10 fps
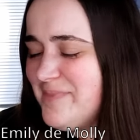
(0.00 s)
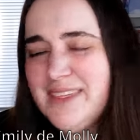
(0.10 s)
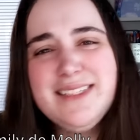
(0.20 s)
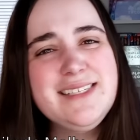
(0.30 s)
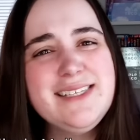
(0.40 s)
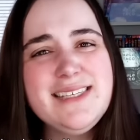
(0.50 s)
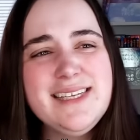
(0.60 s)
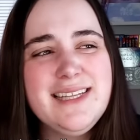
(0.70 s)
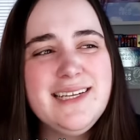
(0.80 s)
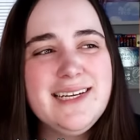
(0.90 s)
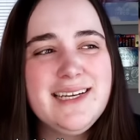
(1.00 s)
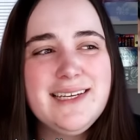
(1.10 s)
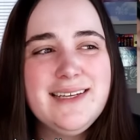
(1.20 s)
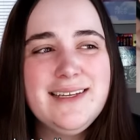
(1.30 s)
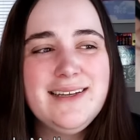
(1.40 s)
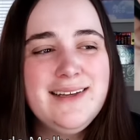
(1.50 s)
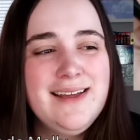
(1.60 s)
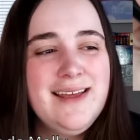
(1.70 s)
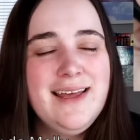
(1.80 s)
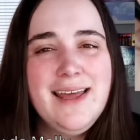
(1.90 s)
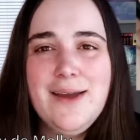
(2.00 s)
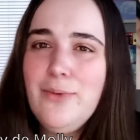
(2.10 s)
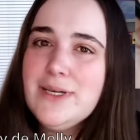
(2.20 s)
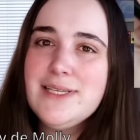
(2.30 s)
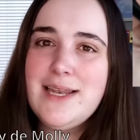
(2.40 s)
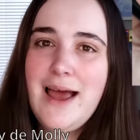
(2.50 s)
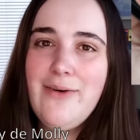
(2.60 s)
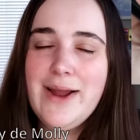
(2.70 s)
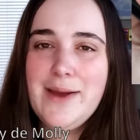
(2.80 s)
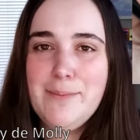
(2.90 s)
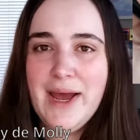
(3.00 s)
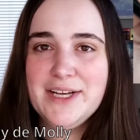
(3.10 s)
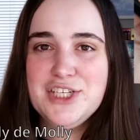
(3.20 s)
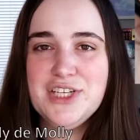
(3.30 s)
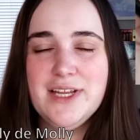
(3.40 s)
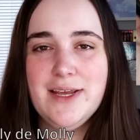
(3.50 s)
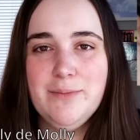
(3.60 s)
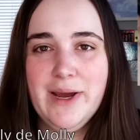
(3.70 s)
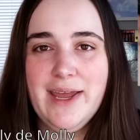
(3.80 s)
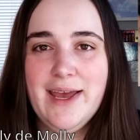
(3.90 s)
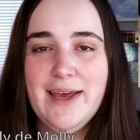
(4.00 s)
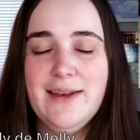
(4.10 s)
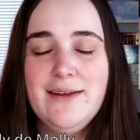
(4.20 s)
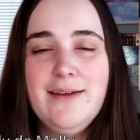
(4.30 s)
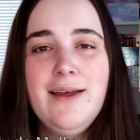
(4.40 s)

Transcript: It just doesn't look, it wasn't how I imagined it in my head.